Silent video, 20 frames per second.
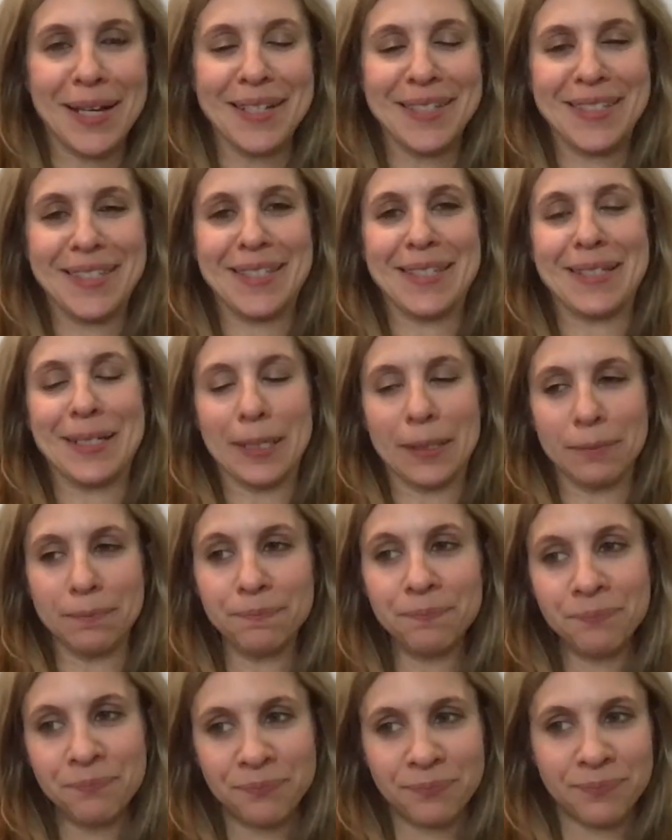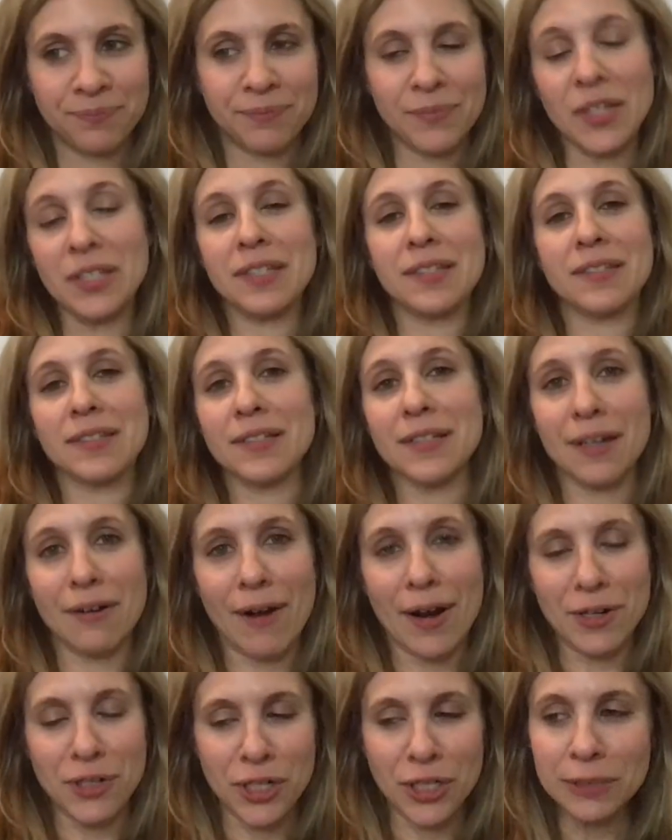assistant
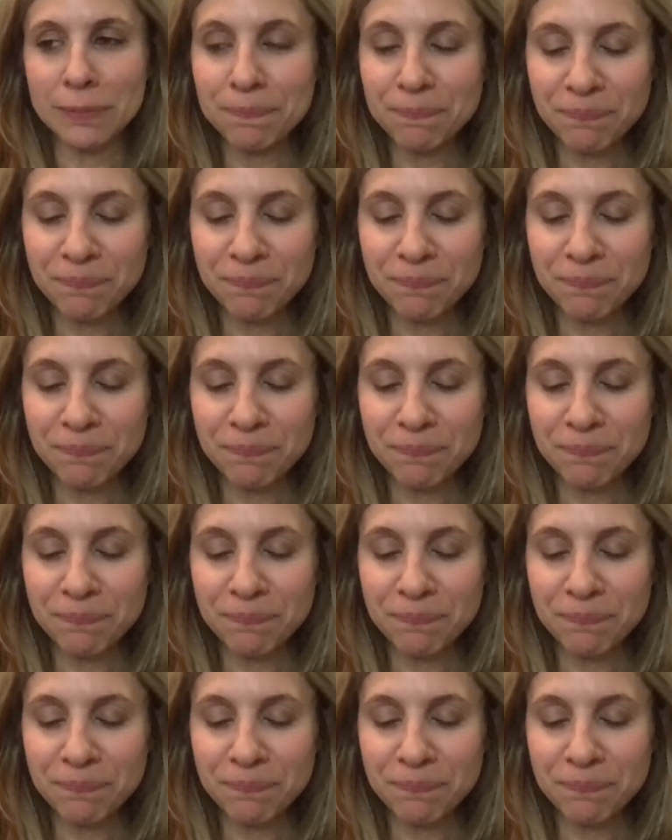director.